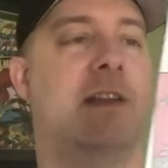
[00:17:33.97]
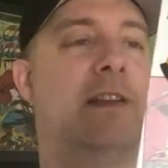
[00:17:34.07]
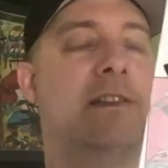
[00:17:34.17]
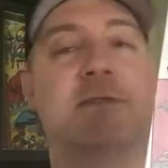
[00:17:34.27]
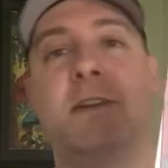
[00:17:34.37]

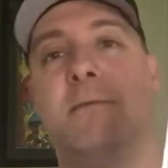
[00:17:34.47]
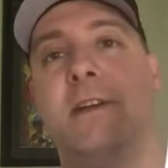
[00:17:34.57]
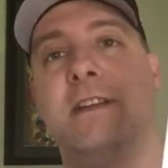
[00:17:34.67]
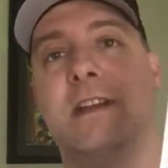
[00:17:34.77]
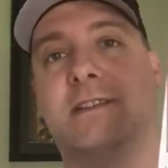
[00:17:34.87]
So
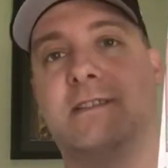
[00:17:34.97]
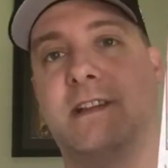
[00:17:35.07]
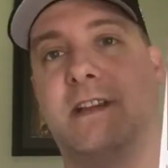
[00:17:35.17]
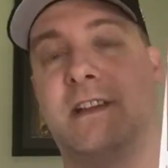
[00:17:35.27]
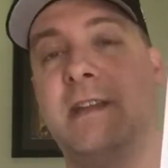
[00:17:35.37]
anyway, yes,
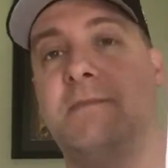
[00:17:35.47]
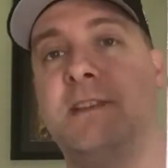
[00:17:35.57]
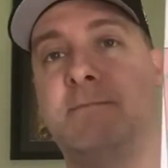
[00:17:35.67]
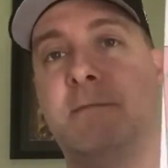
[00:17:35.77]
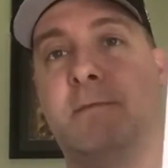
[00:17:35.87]
keep
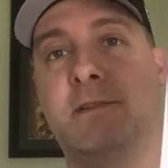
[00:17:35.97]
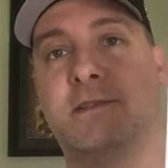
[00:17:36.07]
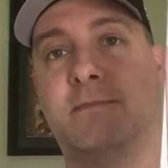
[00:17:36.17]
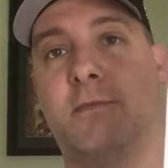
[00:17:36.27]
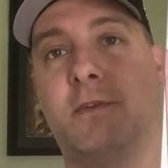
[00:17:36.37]
these people in
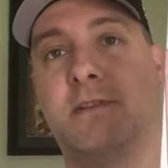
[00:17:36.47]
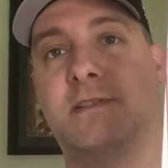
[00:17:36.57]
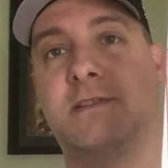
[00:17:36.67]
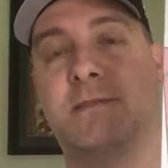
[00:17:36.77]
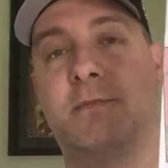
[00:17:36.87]
support
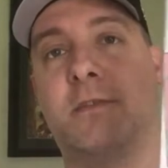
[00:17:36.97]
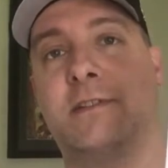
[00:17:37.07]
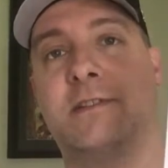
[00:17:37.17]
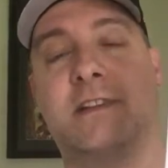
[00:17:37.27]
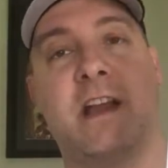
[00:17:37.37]

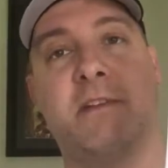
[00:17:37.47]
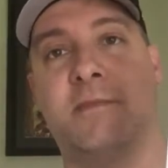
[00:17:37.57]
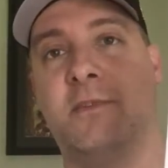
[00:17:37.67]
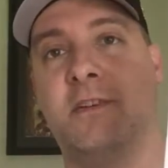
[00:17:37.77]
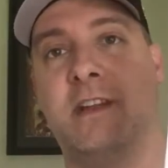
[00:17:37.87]
the comic
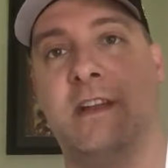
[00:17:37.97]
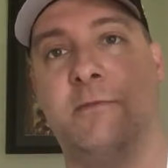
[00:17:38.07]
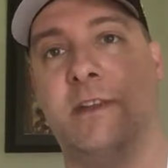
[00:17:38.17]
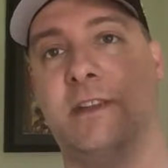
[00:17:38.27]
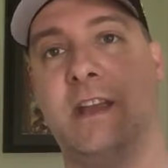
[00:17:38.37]
community any
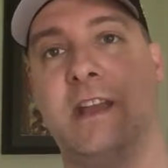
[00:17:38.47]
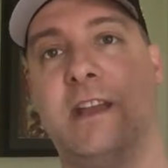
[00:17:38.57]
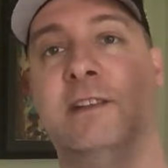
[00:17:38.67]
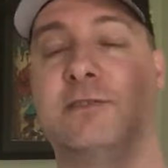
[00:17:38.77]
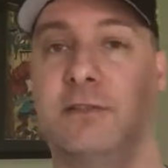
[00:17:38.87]
way you
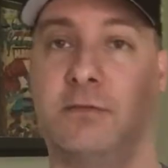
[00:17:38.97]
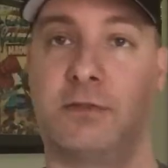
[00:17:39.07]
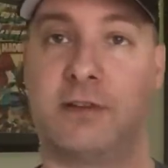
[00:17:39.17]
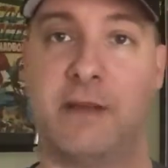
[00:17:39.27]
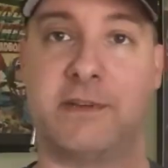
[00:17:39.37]
can. Hit your
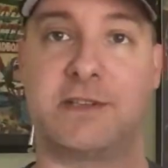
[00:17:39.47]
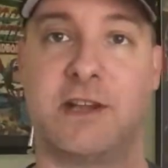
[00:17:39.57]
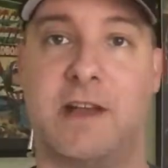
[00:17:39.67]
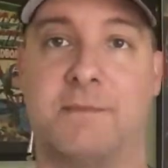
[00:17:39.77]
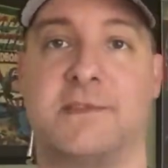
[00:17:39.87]
local comic
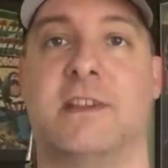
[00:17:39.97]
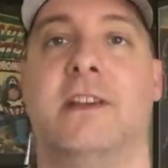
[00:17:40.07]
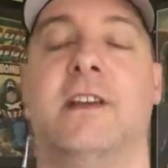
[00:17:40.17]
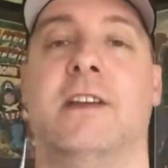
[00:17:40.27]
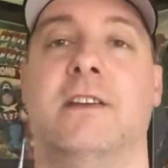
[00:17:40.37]
shops.
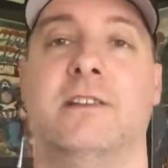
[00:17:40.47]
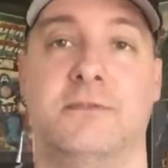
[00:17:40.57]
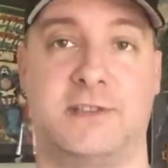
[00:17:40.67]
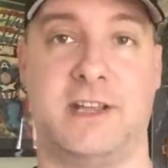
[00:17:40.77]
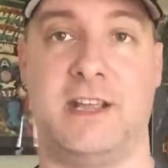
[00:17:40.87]
Do
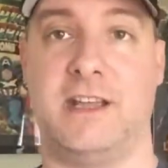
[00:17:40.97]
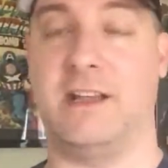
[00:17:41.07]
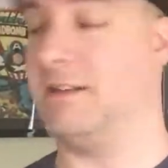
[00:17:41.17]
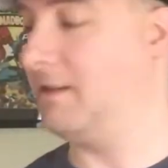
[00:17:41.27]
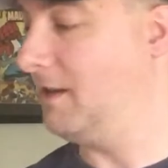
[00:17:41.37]
what you
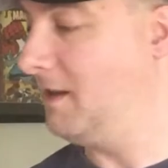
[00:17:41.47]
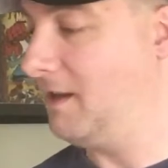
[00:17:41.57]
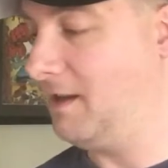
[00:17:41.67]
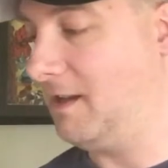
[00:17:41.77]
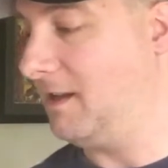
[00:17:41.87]
can.
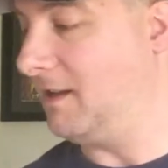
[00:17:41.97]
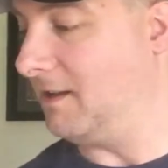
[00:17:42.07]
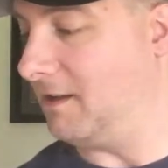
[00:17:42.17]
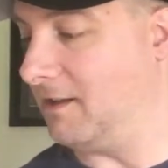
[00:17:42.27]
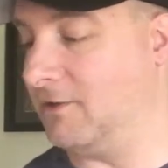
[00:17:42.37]

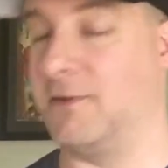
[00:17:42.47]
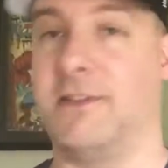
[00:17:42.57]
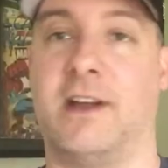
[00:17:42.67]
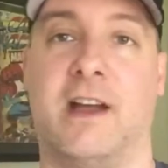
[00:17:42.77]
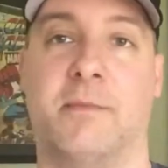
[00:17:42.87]
Enjoy
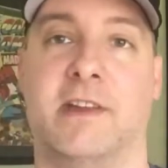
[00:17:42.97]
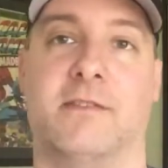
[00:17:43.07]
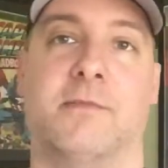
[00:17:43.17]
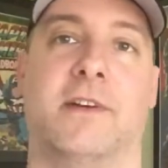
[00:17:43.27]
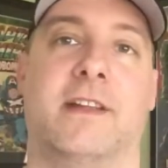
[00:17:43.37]
the hobby,
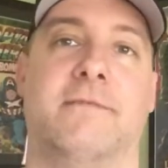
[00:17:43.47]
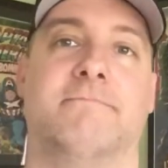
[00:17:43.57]
everybody.